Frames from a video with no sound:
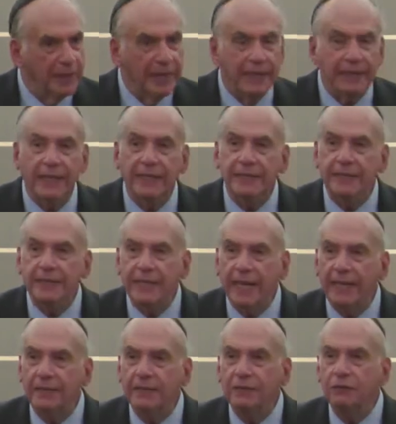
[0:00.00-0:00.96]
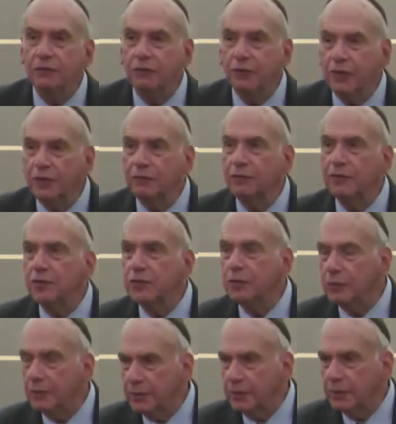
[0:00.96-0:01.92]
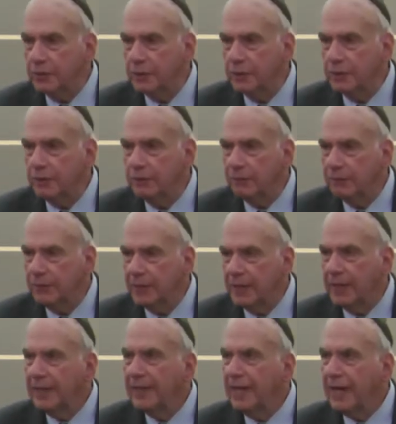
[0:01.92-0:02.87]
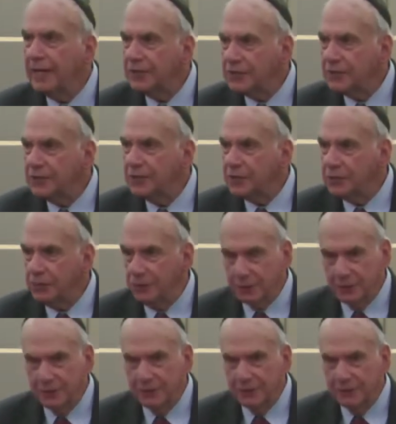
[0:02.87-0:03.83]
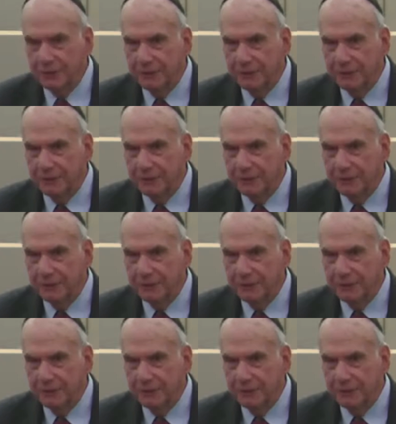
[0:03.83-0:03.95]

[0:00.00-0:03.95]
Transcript: and I stand in front of a student and ask the student